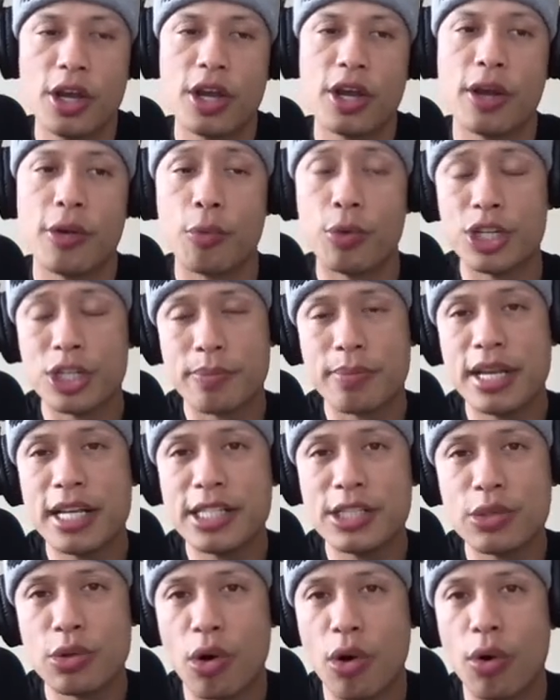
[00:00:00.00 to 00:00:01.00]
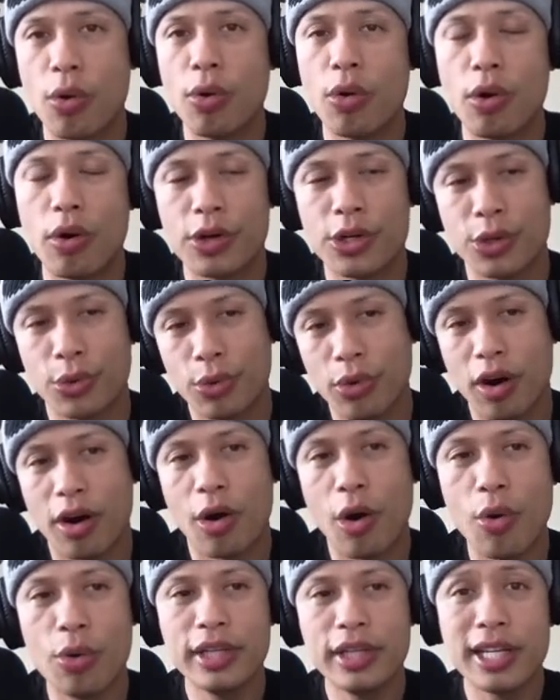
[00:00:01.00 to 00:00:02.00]
which means you, you
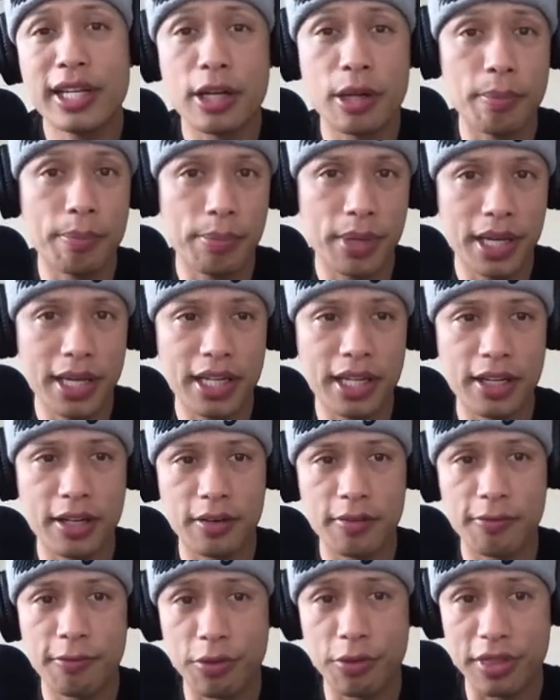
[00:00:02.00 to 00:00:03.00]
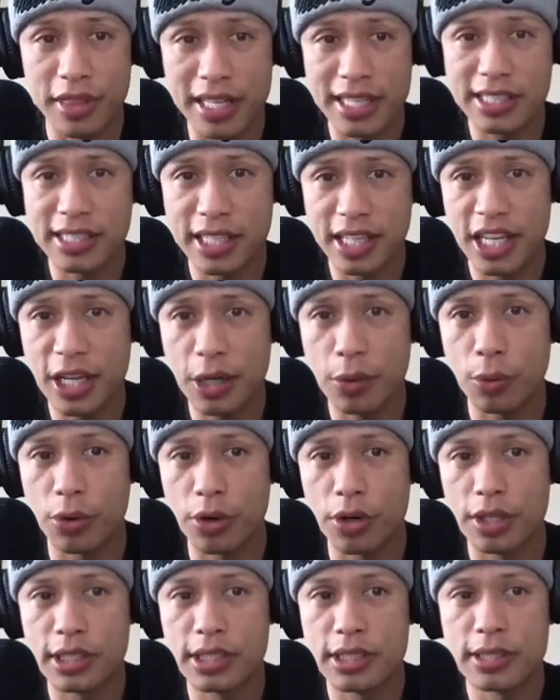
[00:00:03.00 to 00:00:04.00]
are only competing for these
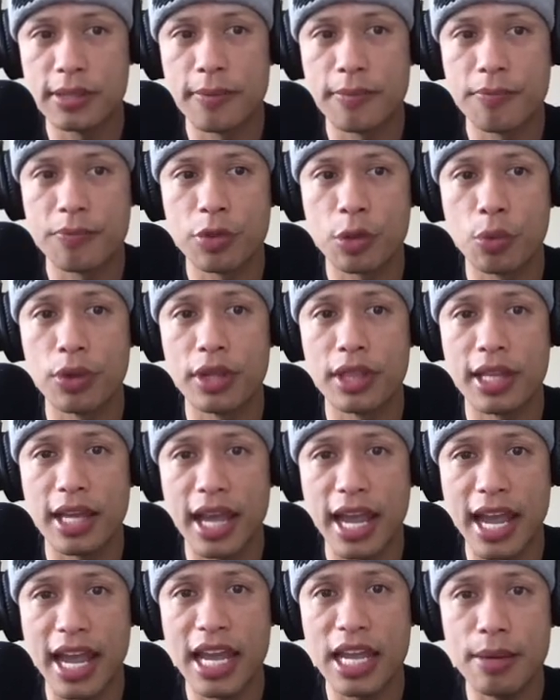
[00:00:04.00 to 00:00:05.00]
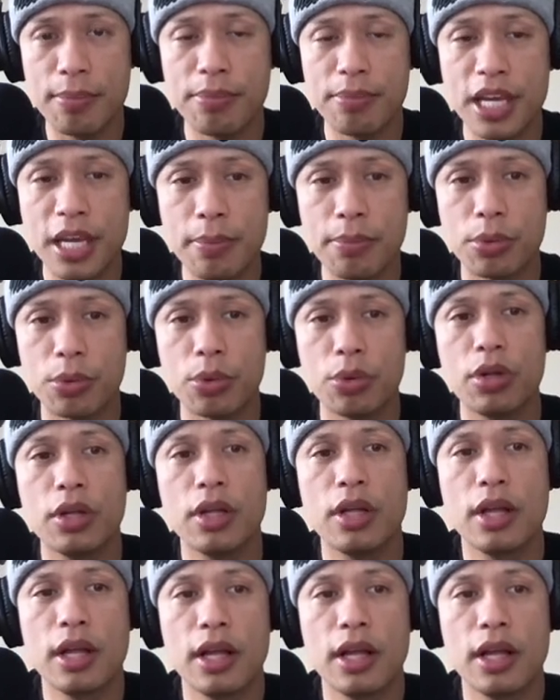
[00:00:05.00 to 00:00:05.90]
keywords with eight people,